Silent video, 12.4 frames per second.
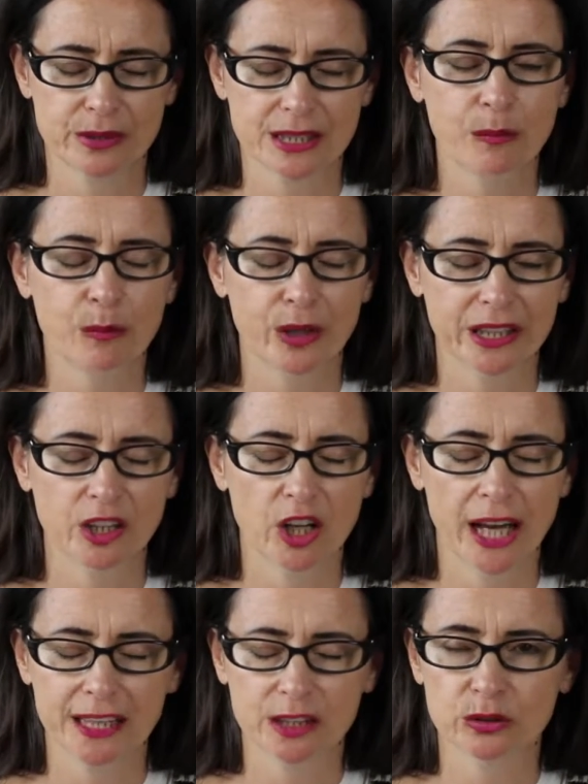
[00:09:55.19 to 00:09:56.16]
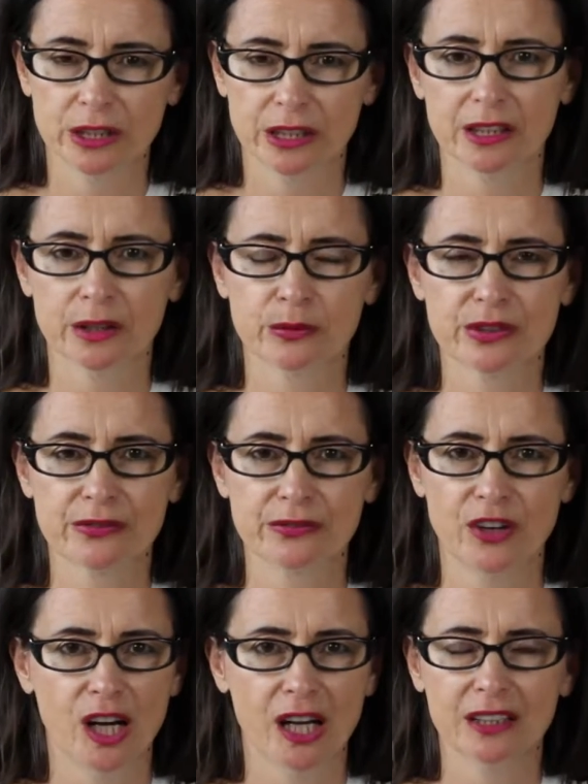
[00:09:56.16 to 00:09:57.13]
someone, and I had a look at it and it was
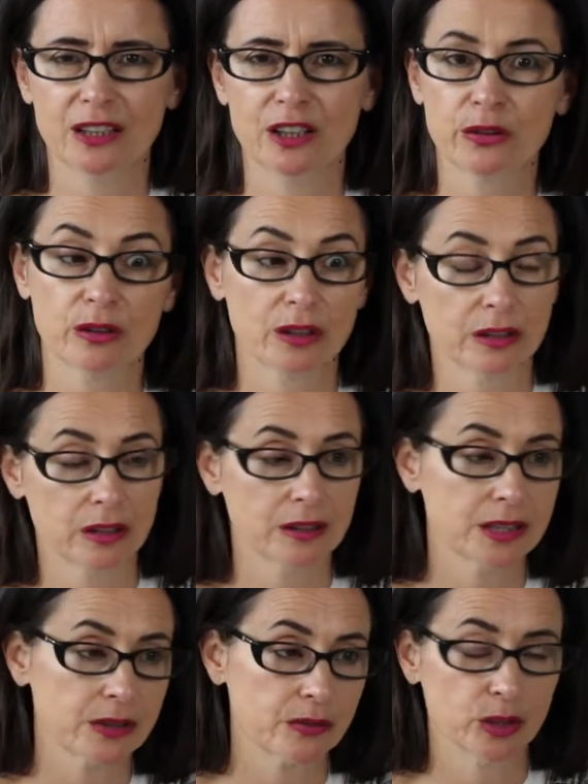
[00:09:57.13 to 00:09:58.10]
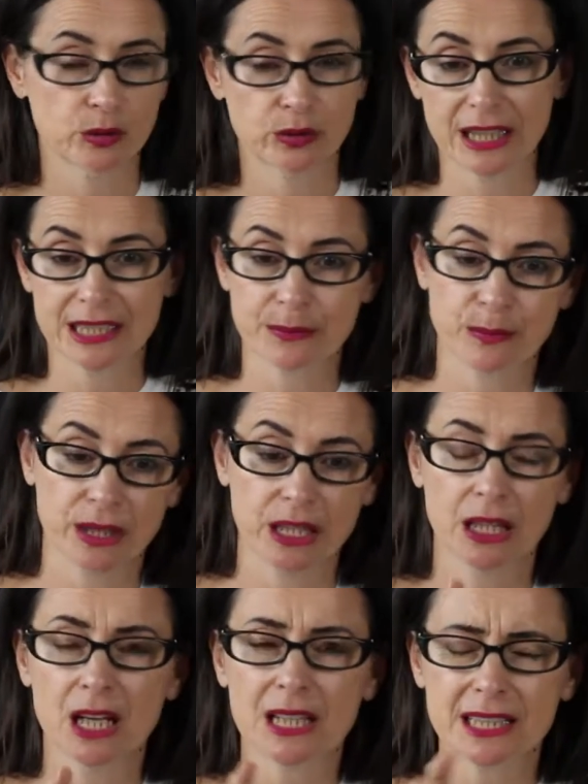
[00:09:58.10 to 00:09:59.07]
fine, and I thought, oh yeah, that's really good, that's
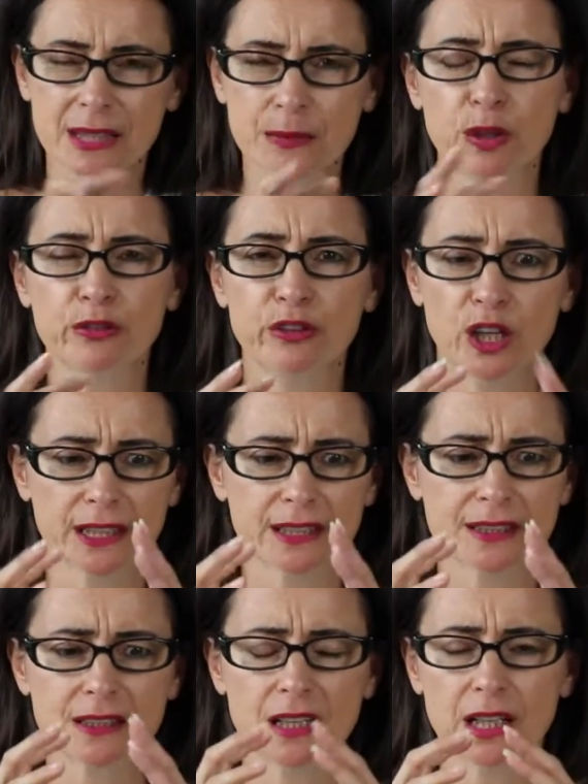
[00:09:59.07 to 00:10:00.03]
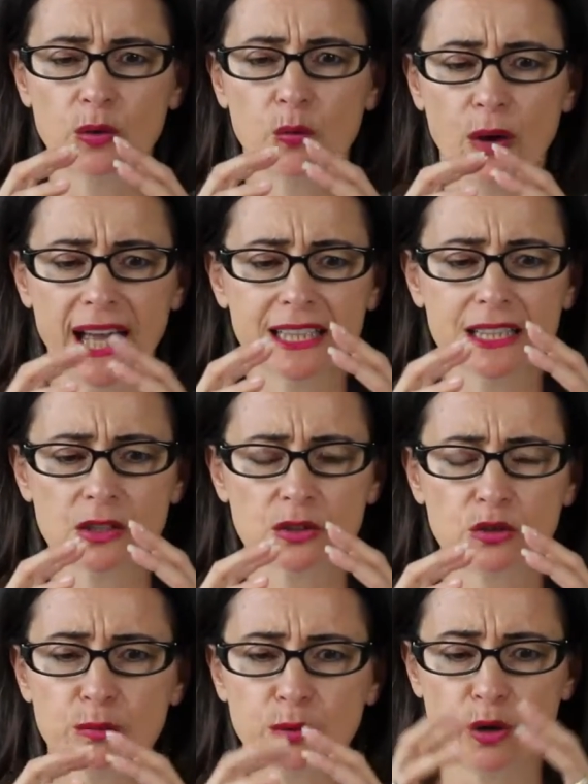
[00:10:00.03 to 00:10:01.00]
me. Disc profiling is like a way
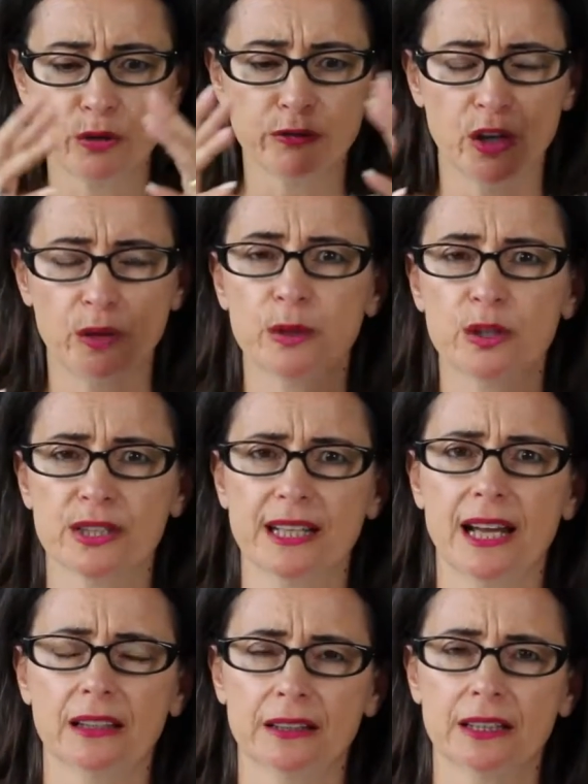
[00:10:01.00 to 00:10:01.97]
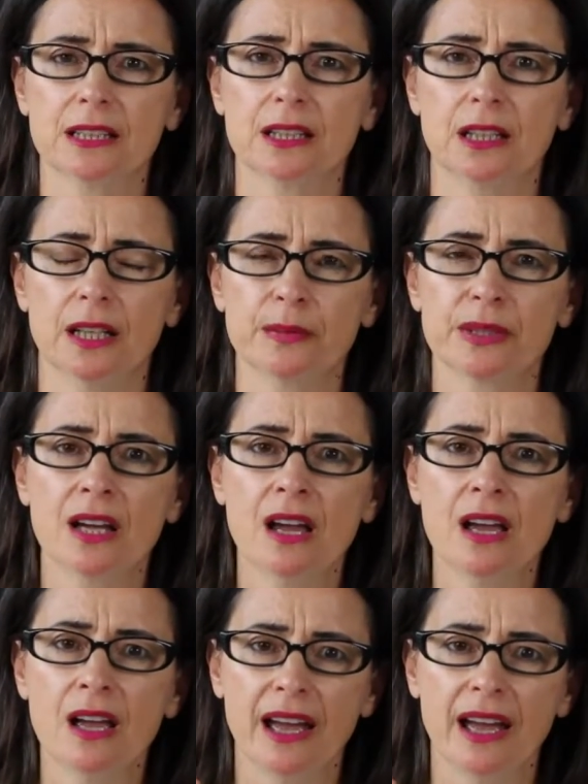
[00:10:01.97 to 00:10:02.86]
to profile personality types